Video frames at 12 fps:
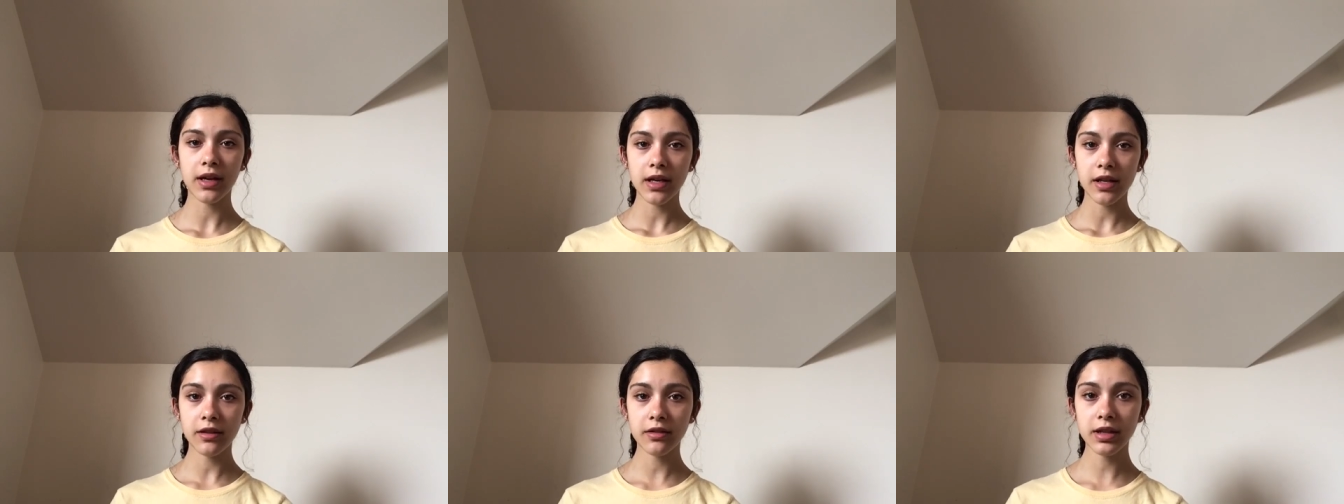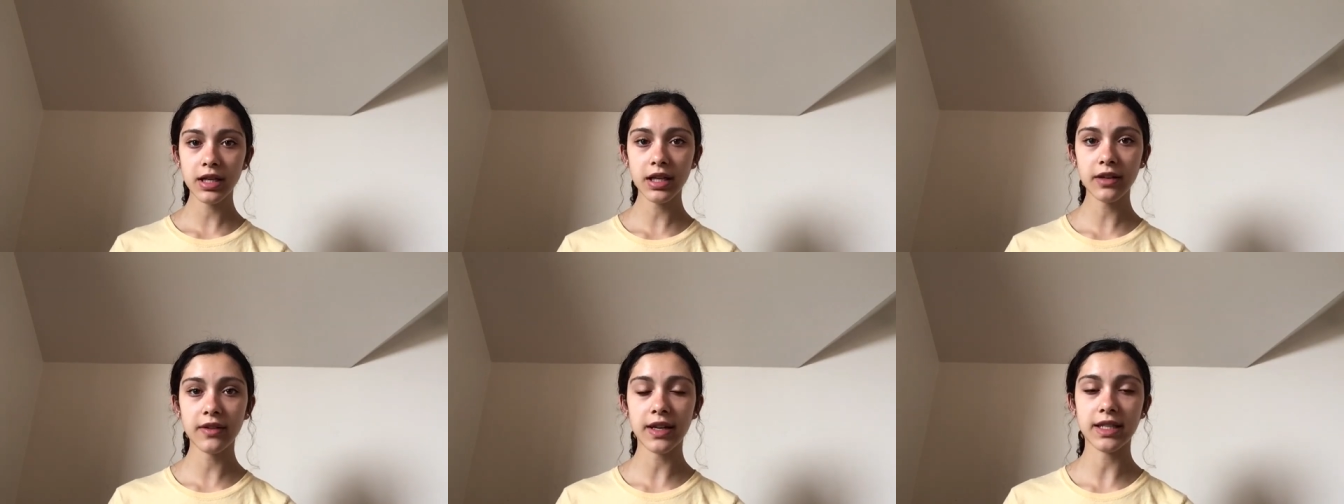You can think
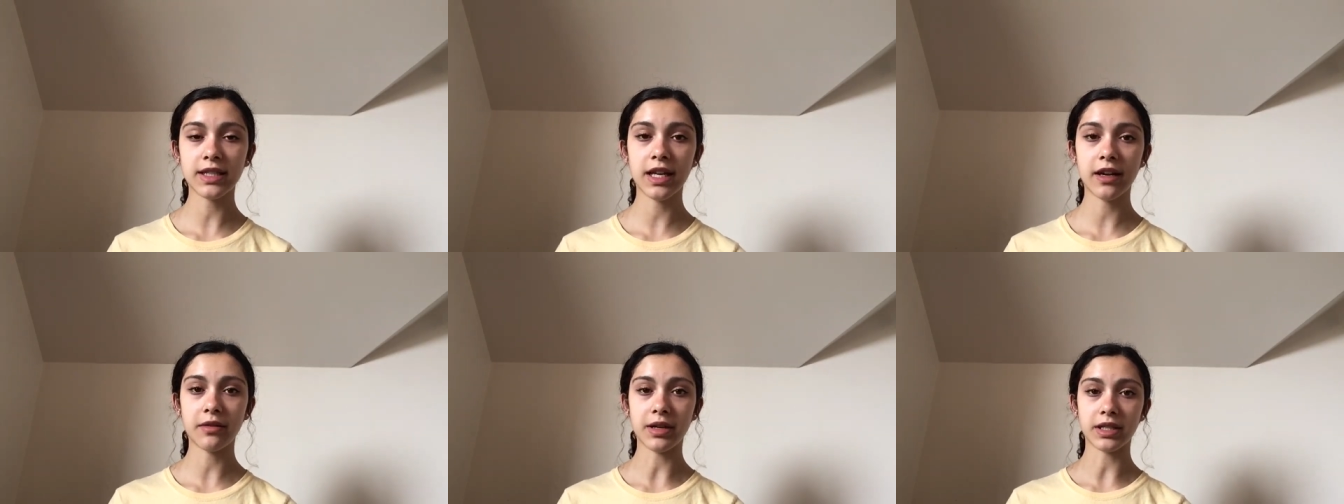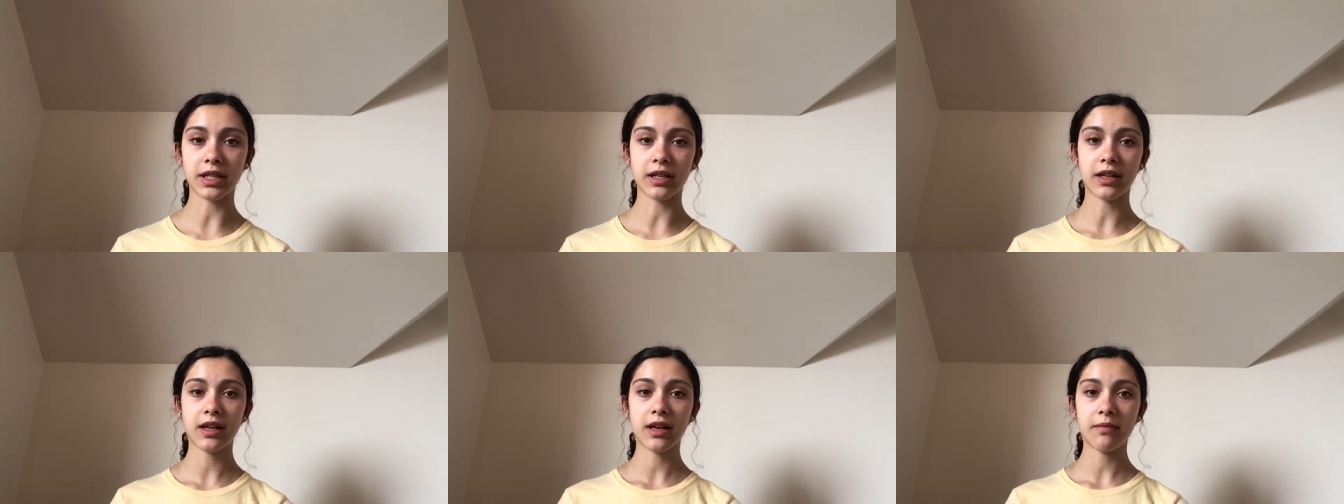of it as the equation
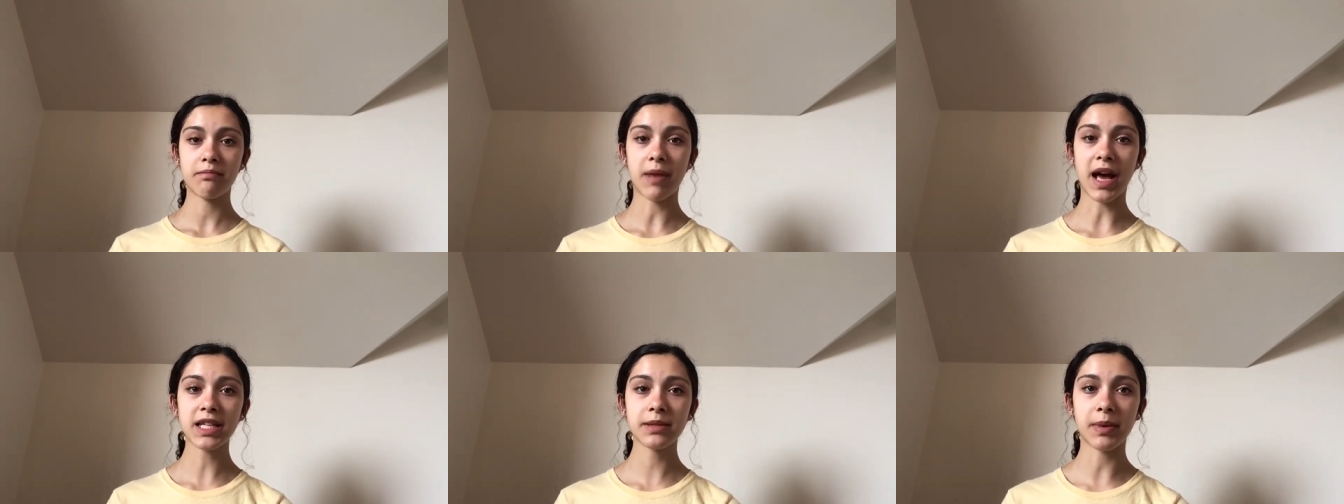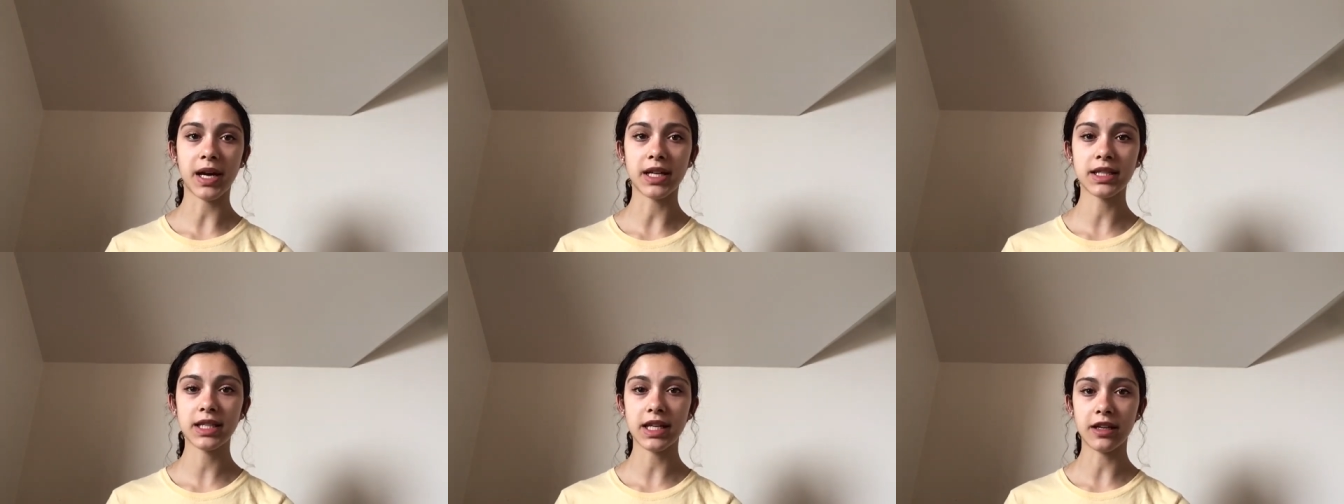mass
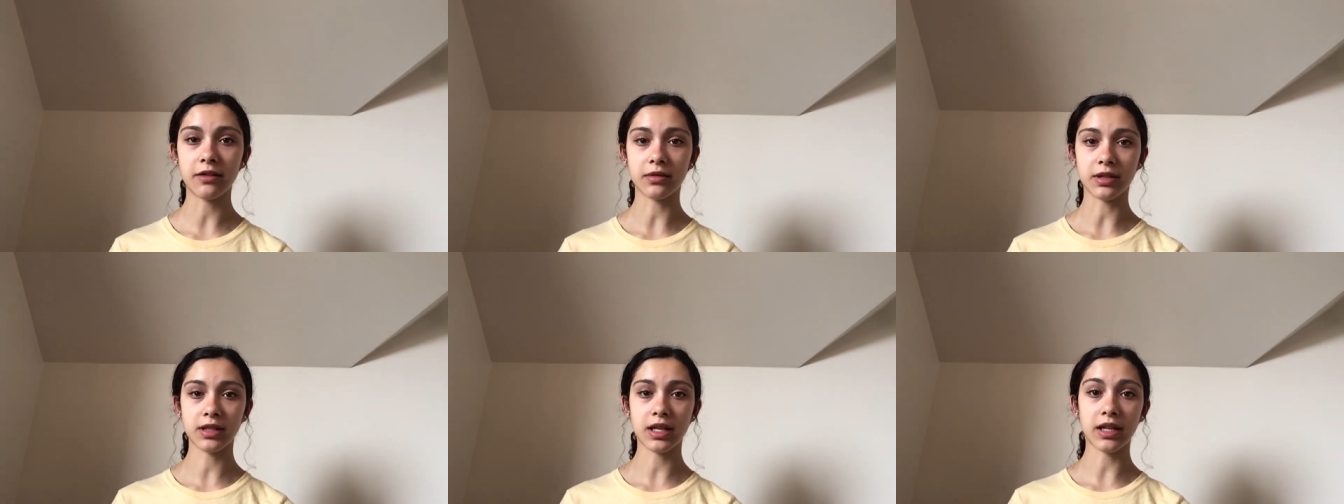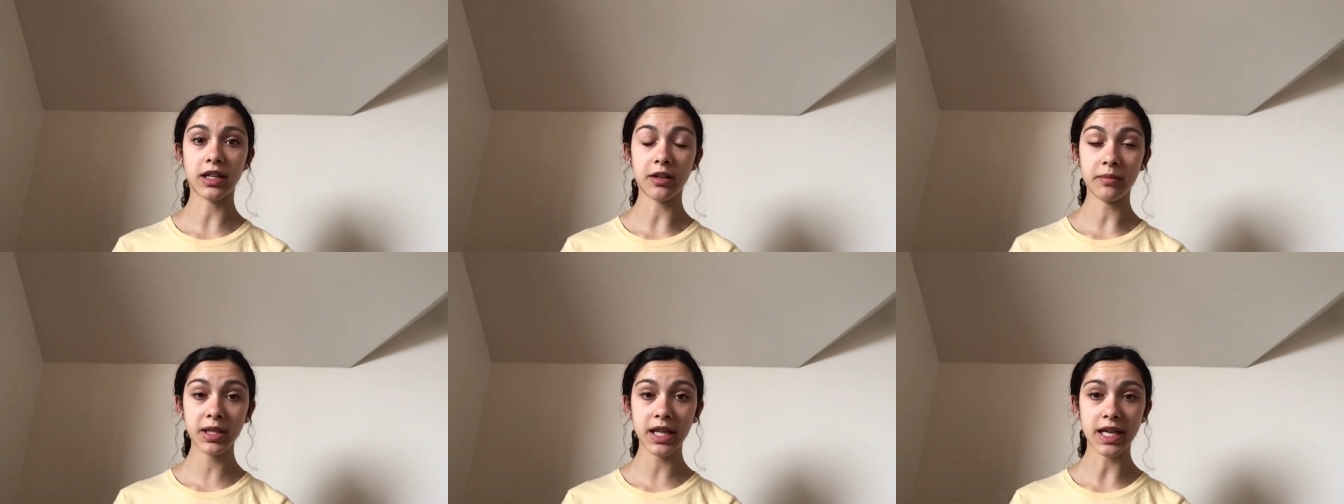balance equals
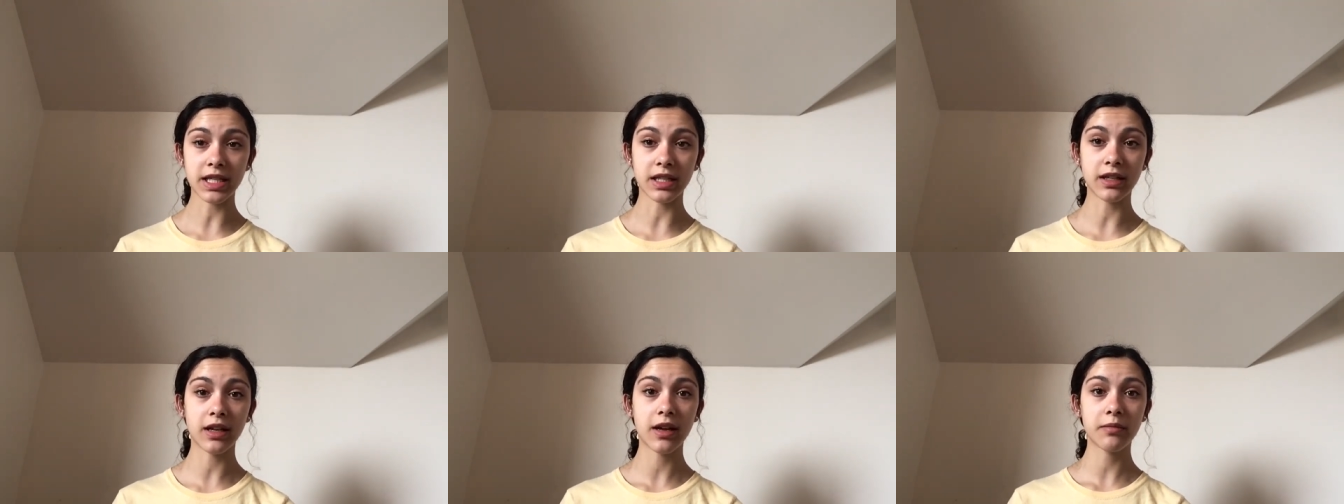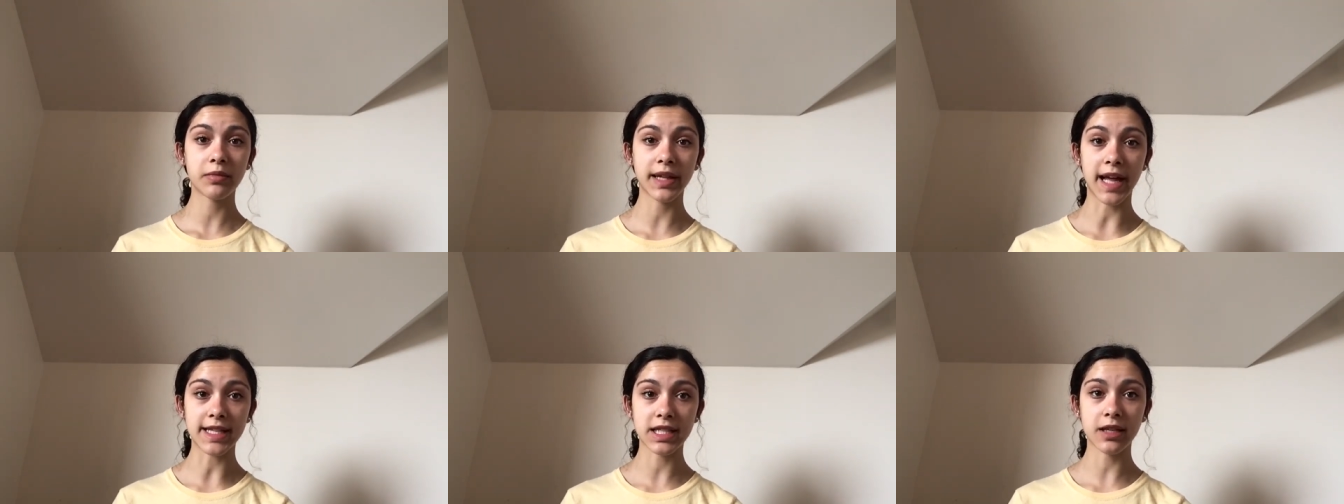accumulation
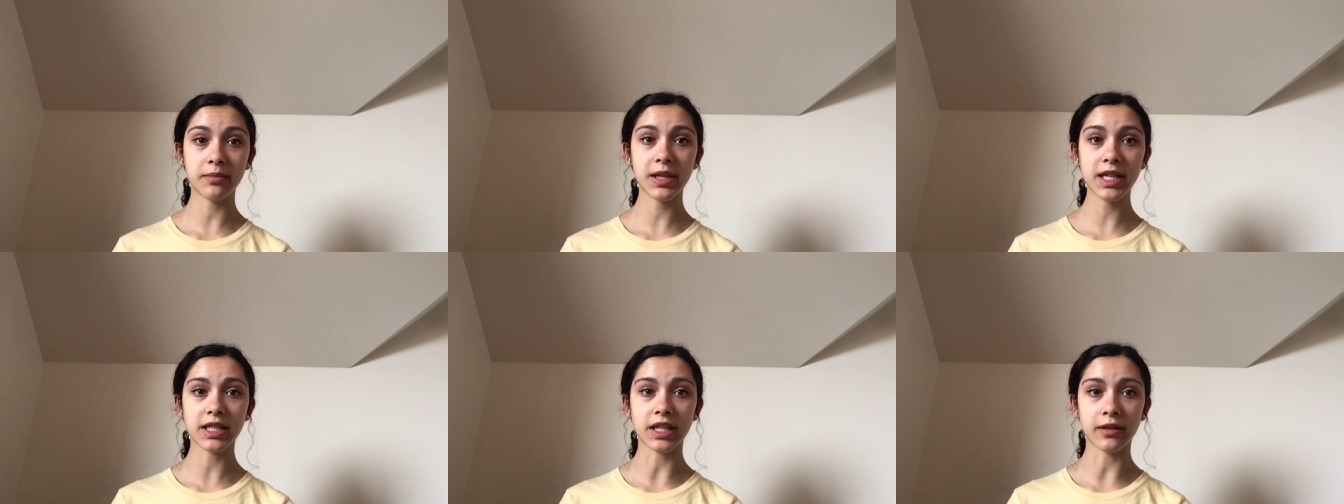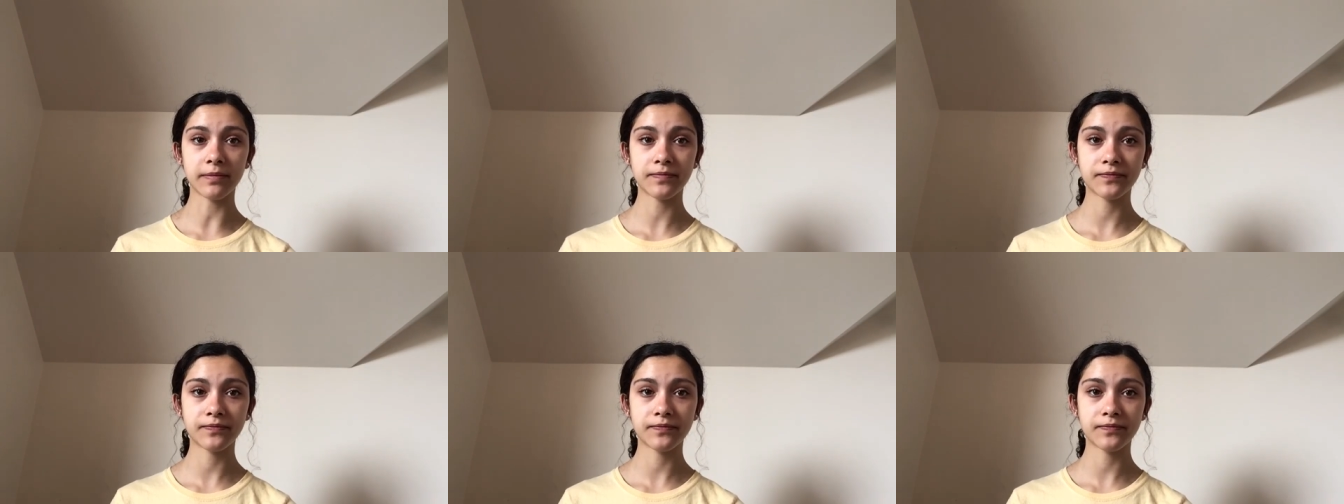plus ablation.